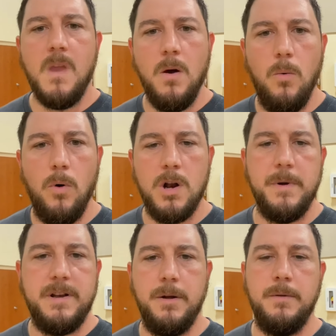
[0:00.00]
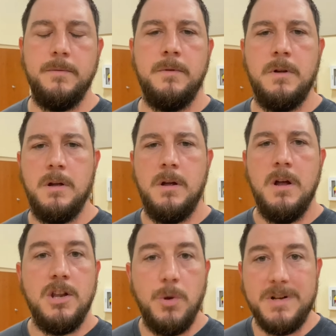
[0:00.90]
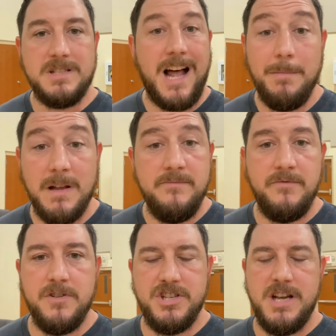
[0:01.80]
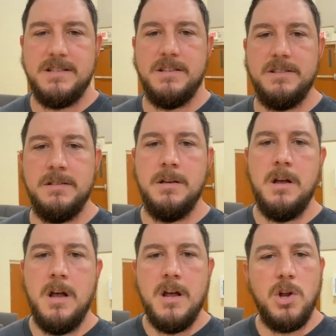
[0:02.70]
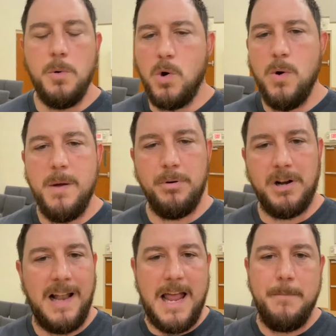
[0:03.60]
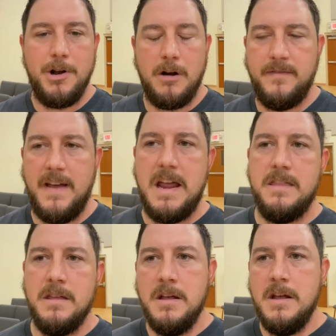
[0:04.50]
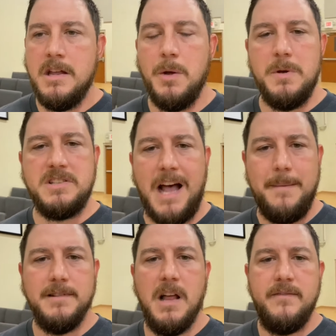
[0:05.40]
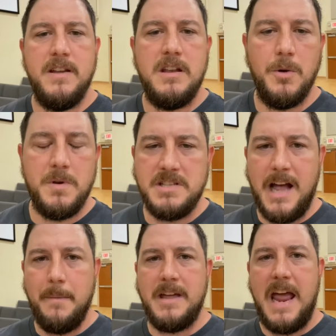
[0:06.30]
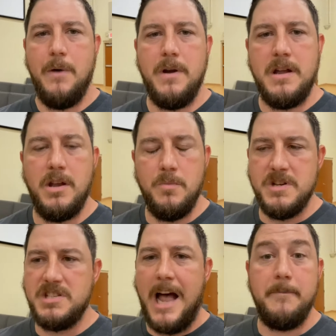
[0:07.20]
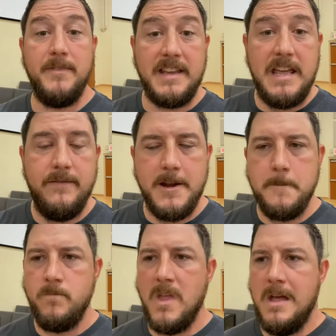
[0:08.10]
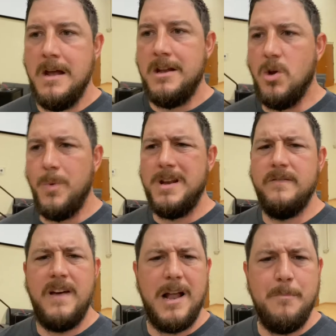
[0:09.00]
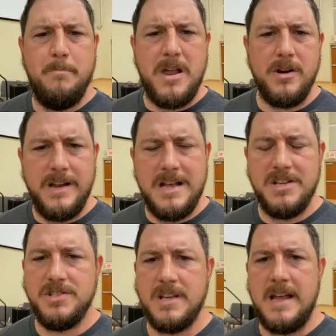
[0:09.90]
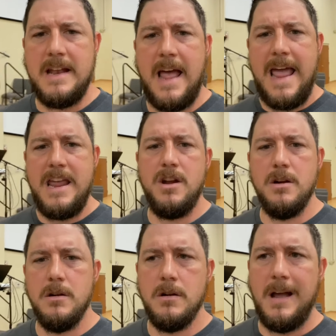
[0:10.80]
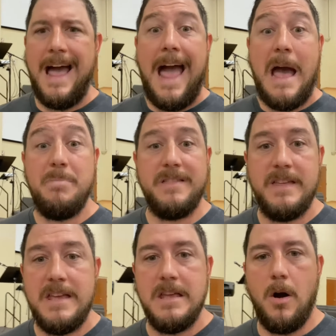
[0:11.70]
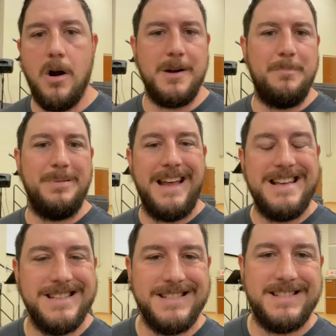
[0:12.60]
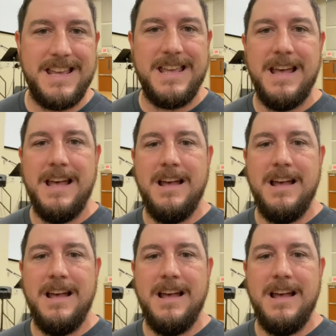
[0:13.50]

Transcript: What do we do? Do we stop living for Jesus? Do we quit proclaiming our faith? Do we stop loving? Do we stop caring? Do we stop forgiving? Do we develop bitterness and anger, apathy, or complacency?